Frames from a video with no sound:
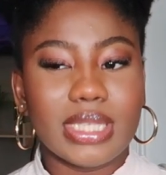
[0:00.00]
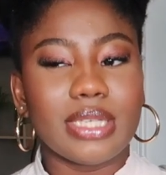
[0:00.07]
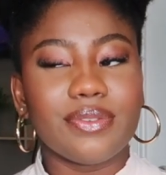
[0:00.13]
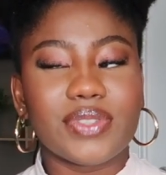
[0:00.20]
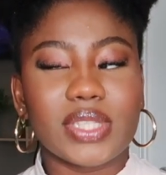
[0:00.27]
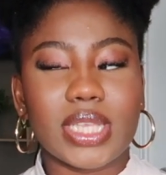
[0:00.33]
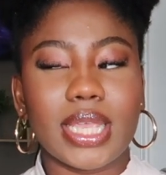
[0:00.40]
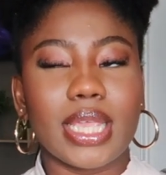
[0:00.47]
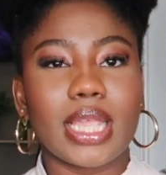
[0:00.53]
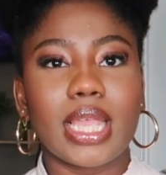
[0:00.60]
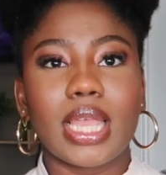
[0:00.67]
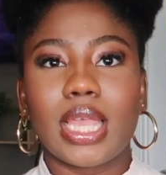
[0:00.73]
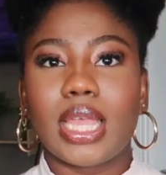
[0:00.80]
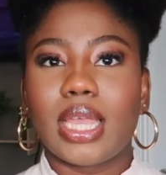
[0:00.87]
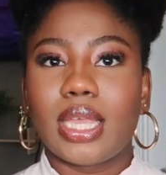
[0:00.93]
give
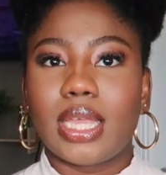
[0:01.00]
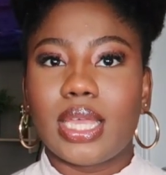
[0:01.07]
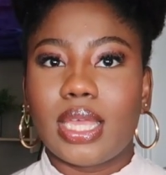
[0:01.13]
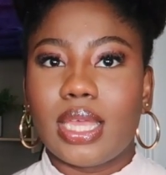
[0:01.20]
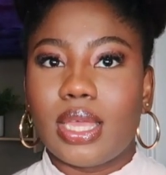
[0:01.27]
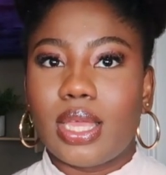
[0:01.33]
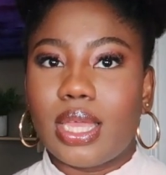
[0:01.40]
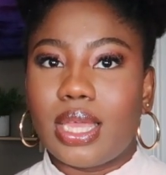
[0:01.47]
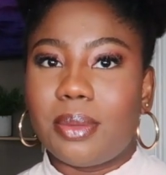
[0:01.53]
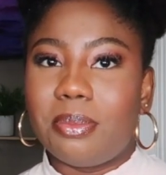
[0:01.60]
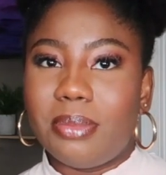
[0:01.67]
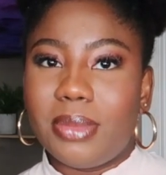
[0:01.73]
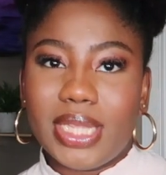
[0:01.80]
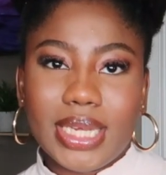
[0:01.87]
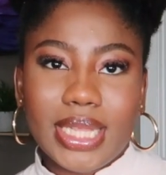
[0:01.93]
take a
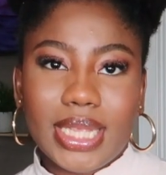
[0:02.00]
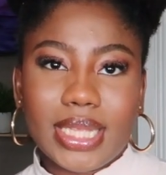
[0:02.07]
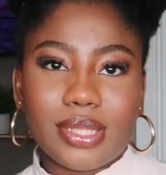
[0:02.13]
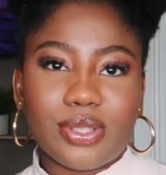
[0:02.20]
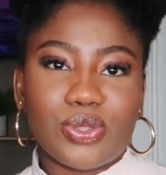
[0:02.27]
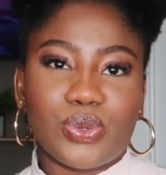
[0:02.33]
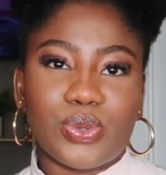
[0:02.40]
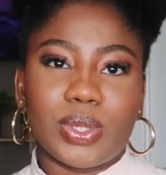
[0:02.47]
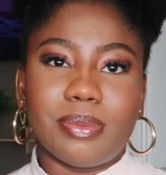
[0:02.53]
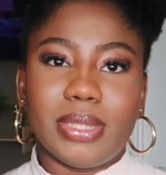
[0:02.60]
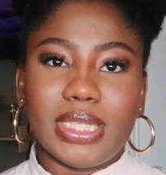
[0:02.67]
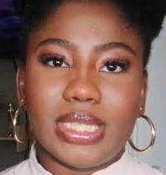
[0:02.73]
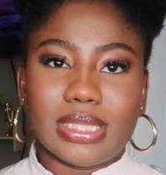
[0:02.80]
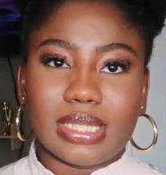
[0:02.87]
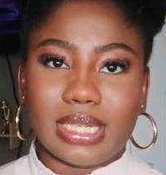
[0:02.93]
minute to a
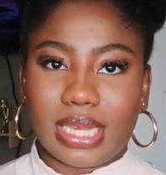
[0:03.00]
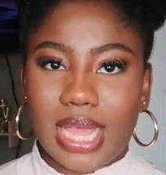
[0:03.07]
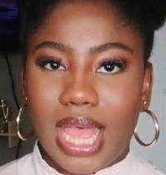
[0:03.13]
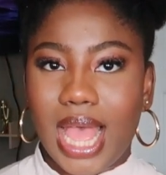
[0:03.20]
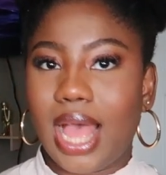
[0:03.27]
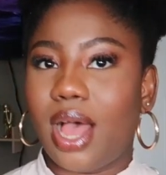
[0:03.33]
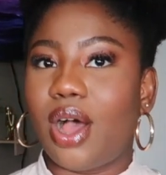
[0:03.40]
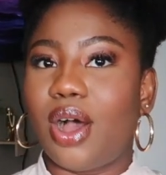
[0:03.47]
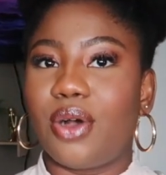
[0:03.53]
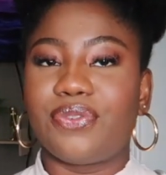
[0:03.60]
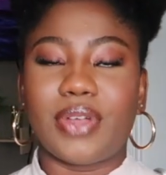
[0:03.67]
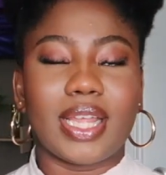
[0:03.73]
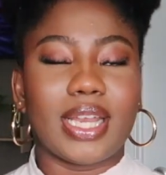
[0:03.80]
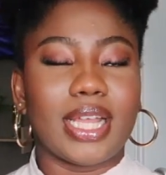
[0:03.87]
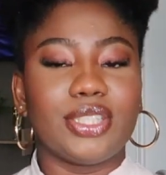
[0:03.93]
minute and a
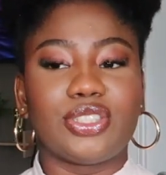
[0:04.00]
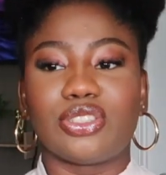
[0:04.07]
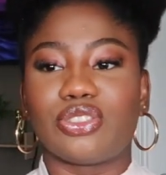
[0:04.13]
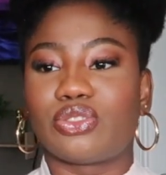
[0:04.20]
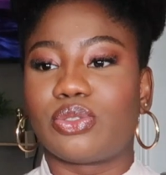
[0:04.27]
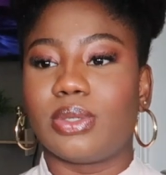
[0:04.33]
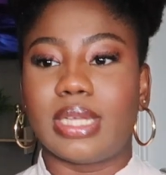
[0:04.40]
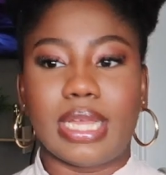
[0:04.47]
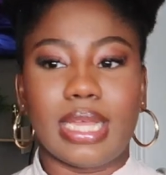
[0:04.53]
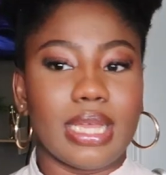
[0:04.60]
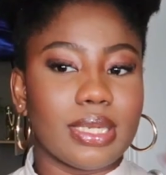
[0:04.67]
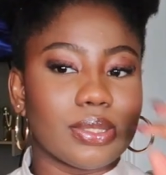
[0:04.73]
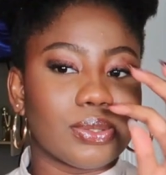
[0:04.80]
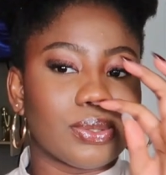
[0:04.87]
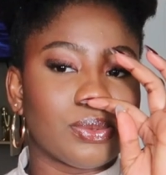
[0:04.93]
half, and I just go
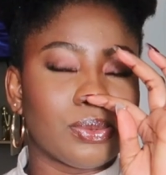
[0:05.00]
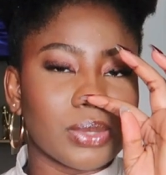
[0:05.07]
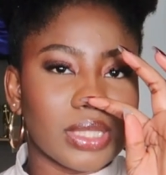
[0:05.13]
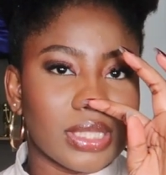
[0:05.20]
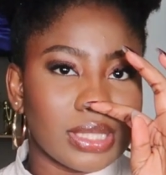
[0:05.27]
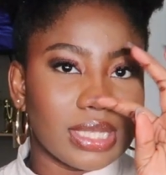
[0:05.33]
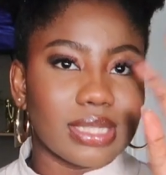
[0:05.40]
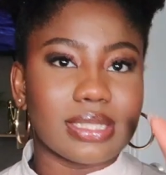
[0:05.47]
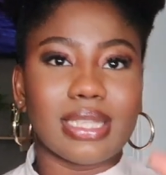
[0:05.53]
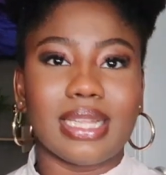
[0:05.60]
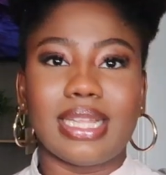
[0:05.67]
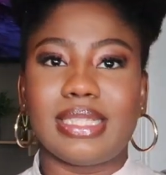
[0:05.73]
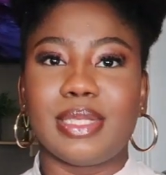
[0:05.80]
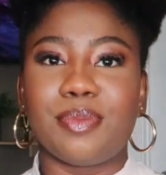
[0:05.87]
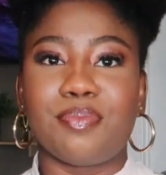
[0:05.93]
ahead, swish this,
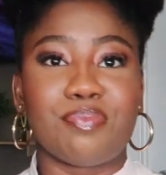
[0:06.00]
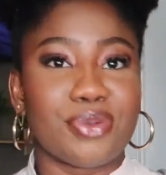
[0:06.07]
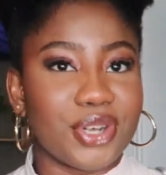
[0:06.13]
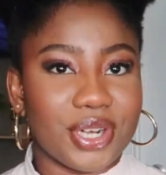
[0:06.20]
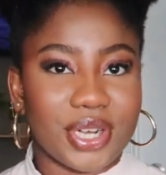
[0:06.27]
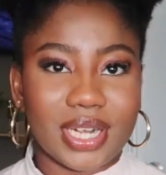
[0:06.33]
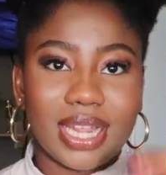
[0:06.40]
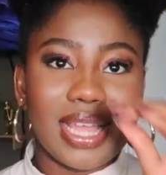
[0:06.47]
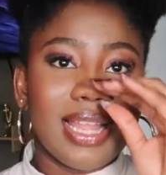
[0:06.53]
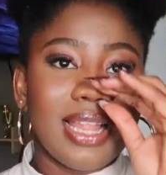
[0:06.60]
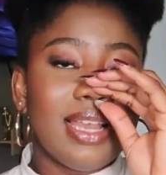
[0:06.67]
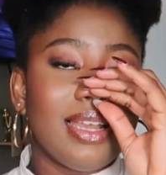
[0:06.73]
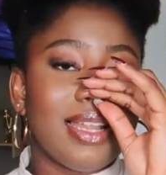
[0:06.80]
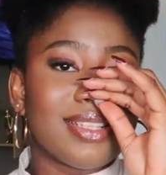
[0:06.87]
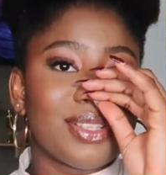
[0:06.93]
let it burn,
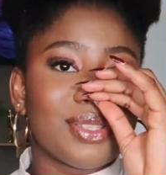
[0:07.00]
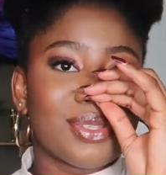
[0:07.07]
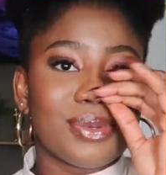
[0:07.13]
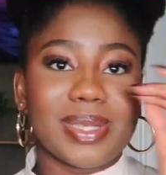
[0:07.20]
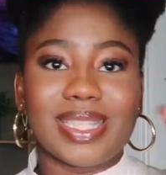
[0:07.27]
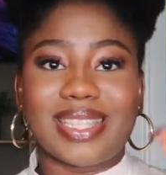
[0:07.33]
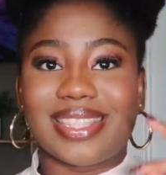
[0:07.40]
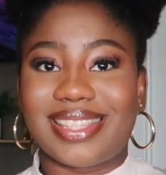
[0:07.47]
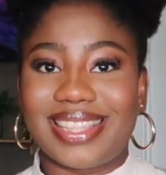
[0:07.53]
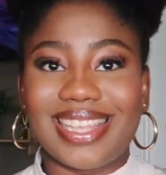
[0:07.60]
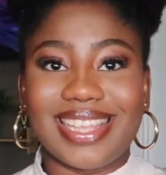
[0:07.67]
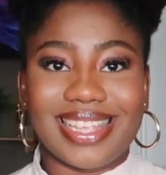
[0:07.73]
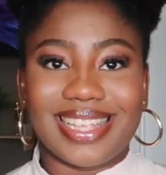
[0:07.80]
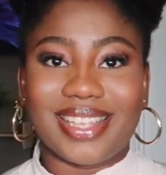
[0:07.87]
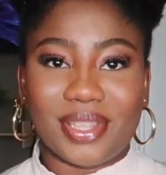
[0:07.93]
let it do its
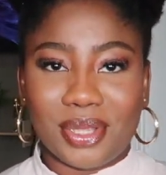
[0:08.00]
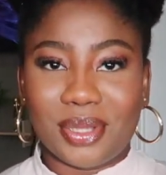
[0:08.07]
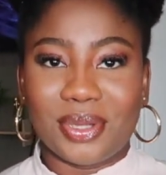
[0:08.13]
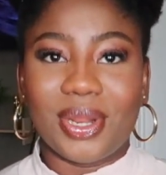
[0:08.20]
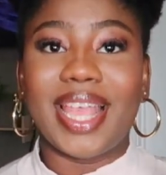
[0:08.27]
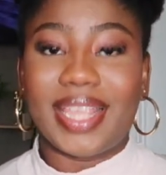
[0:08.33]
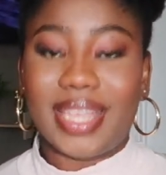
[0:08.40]
thing, you know.